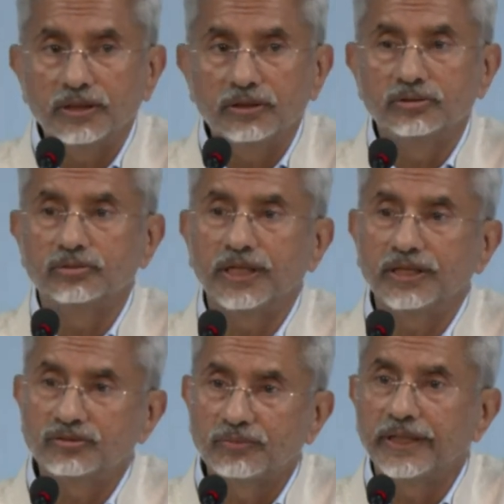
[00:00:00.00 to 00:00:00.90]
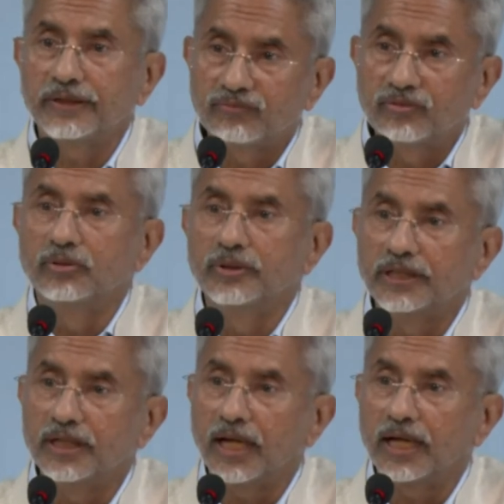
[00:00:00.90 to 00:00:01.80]
in today's very
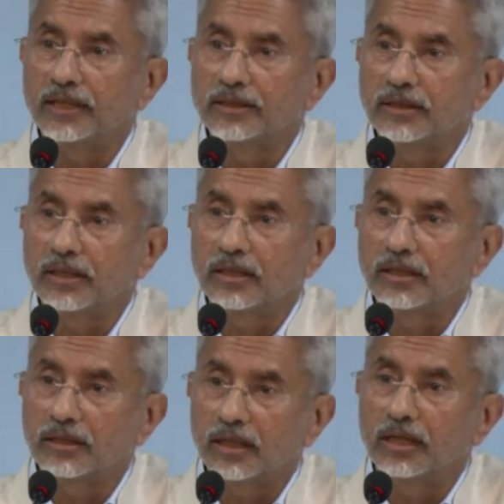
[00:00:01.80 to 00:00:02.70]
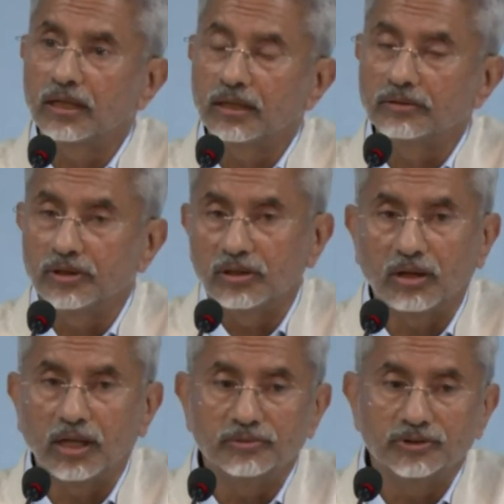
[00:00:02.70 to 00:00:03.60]
fluid and uh, uh you
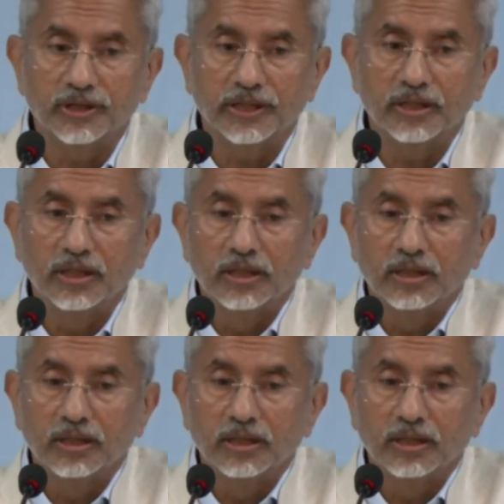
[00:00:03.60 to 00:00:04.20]
know I would say